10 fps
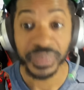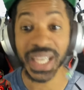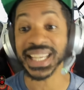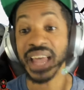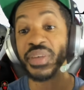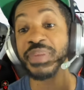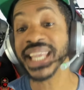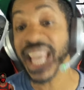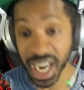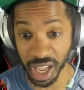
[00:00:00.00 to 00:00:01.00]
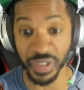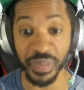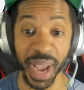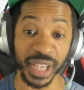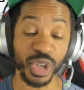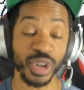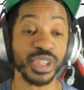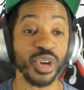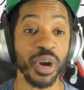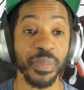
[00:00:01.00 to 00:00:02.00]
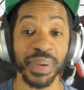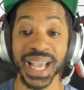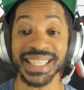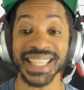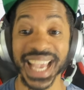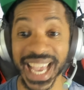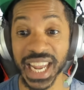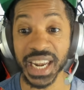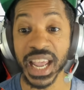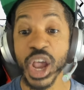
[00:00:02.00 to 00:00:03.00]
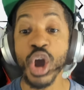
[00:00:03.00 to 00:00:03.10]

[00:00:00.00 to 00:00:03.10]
it's at the beginning of May, so it sort of blends in.